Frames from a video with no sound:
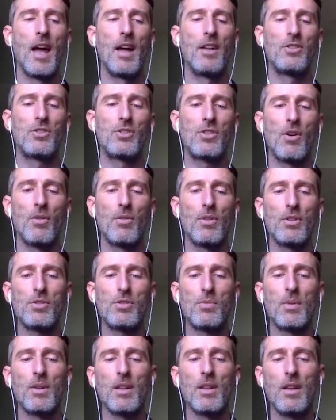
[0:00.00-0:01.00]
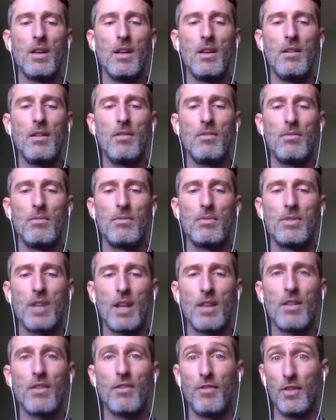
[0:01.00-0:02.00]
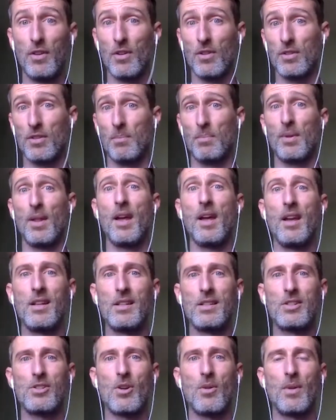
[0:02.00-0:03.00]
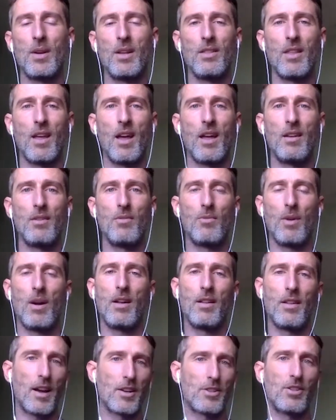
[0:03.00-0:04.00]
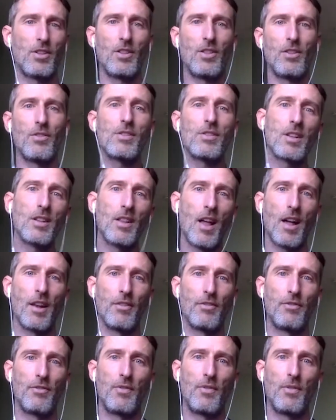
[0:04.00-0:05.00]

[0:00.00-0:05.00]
And so this really set the field ablaze, showing that, well, actually there is a lot of